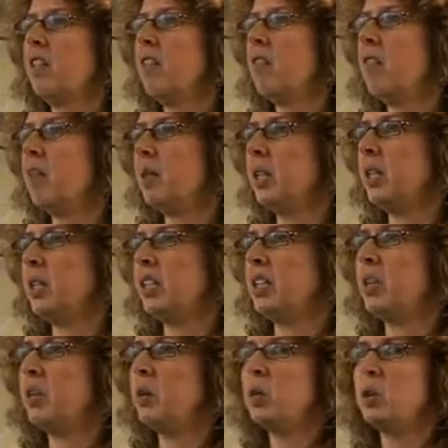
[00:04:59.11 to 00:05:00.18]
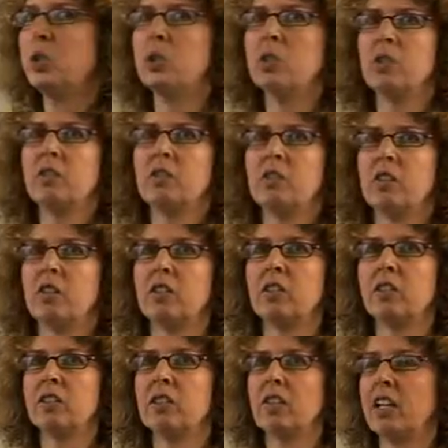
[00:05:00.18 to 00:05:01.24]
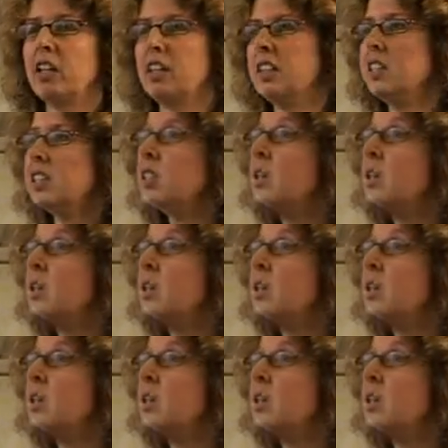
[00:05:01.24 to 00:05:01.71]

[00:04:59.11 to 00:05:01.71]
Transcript: of being in a wood or a forest, and it's